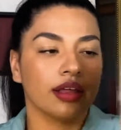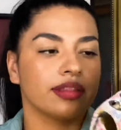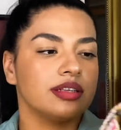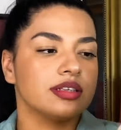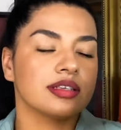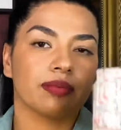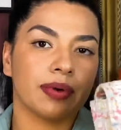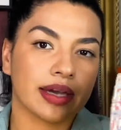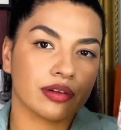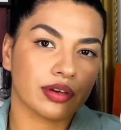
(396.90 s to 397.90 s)
this is a
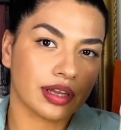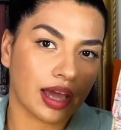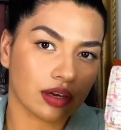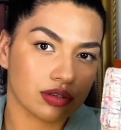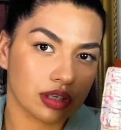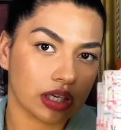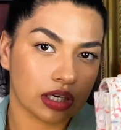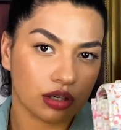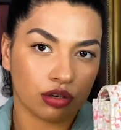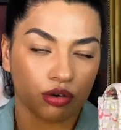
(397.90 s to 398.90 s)
bag you can actually,
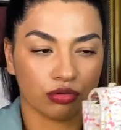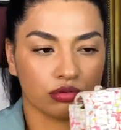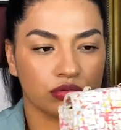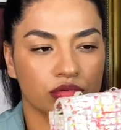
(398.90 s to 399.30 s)
you know,